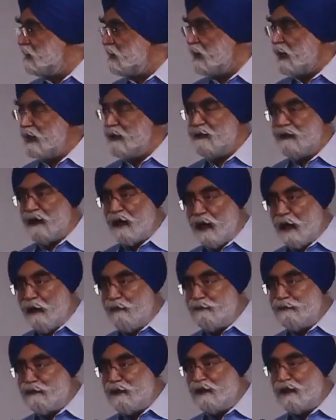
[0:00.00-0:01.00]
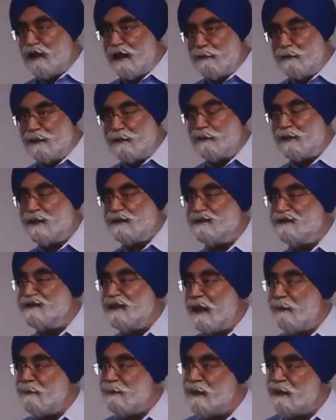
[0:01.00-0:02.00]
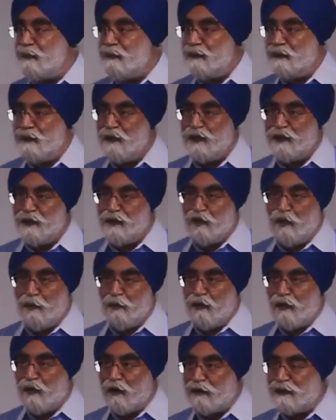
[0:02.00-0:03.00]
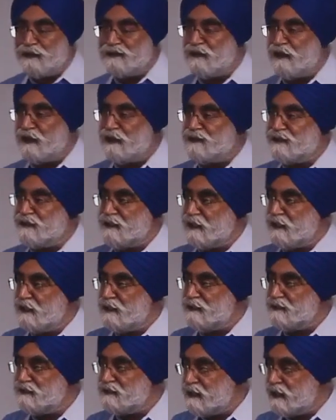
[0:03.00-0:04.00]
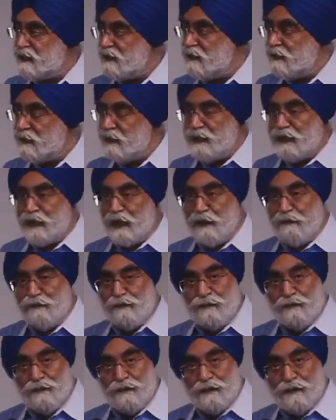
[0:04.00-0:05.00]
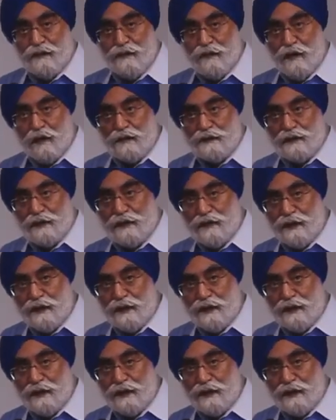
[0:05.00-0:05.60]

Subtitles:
And after Lehman Brothers happened, Nobel laureates like Stiglitz said, if Dr.